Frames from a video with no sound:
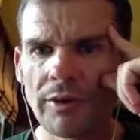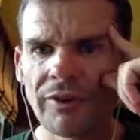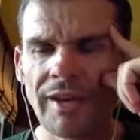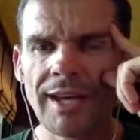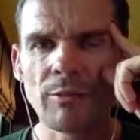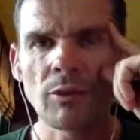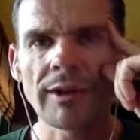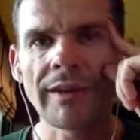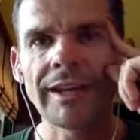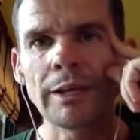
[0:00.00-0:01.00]
It's the
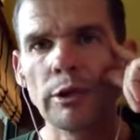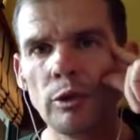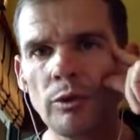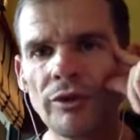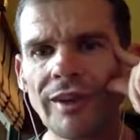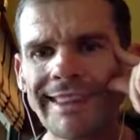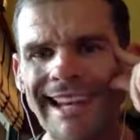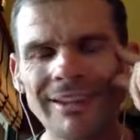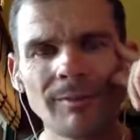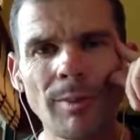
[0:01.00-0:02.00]
ebook that includes the
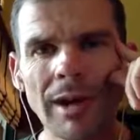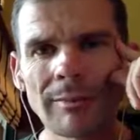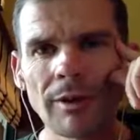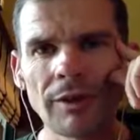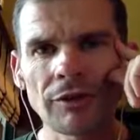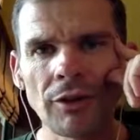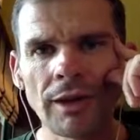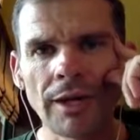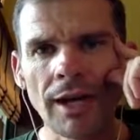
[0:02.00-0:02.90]
latest bike rides guide.